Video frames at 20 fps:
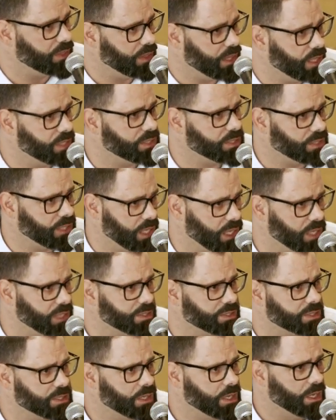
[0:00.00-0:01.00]
these
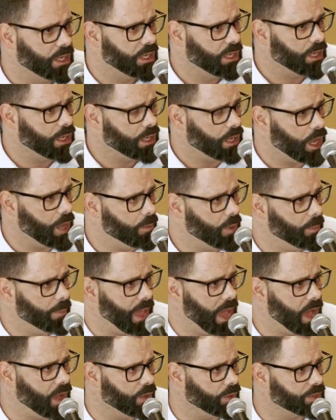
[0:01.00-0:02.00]
things come
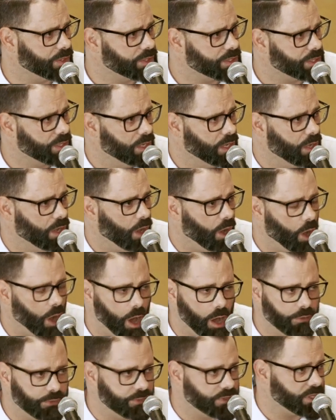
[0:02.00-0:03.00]
about,
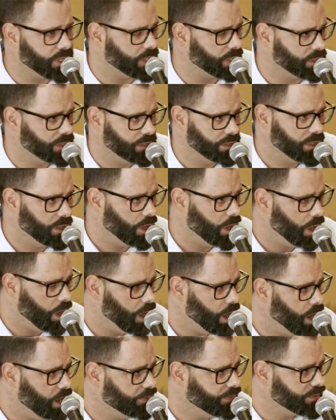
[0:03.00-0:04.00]
often
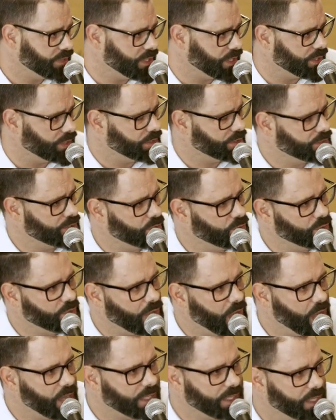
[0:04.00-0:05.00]
do
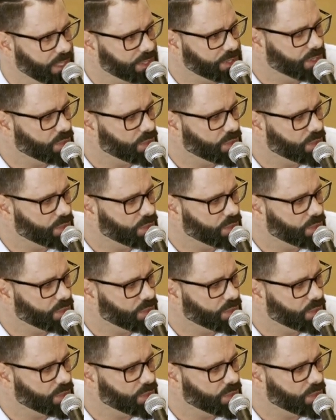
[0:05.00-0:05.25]
not get